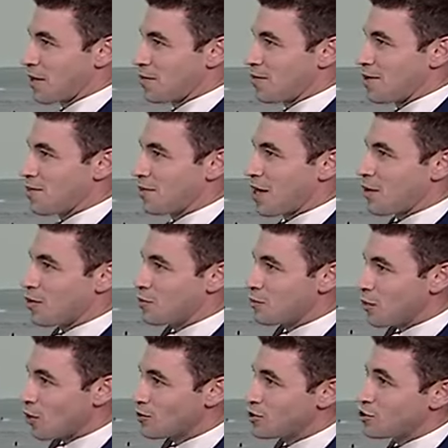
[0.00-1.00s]
Many people out
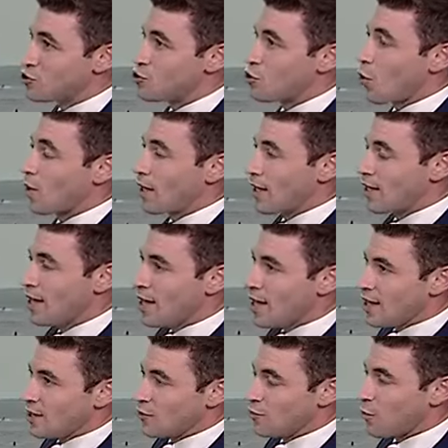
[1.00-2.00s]
in boats enjoying
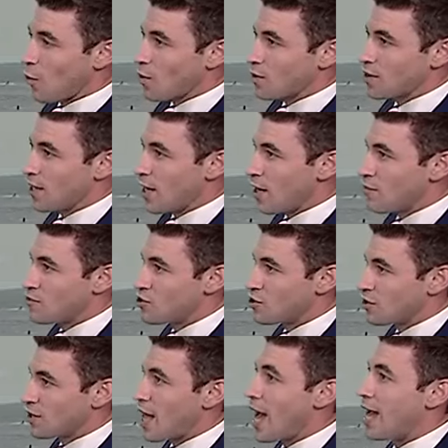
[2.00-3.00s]
the 4th of
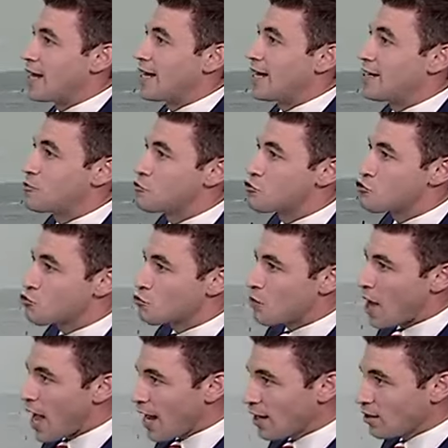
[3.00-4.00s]
July. It is
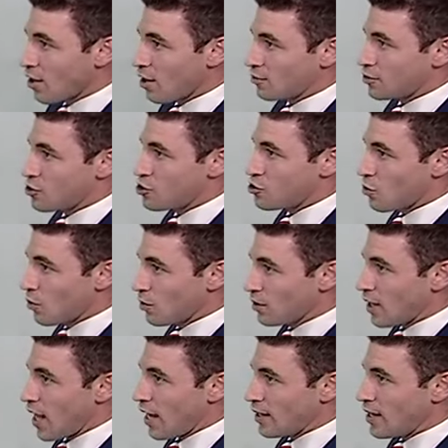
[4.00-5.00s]
dry along the
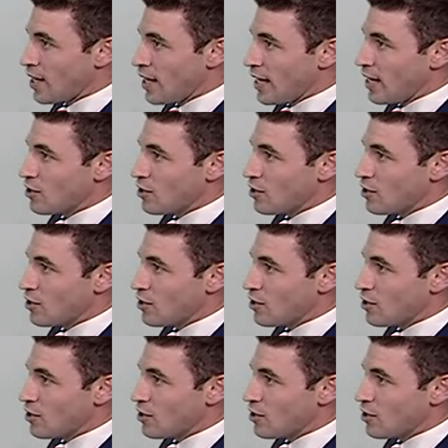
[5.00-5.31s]
shoreline.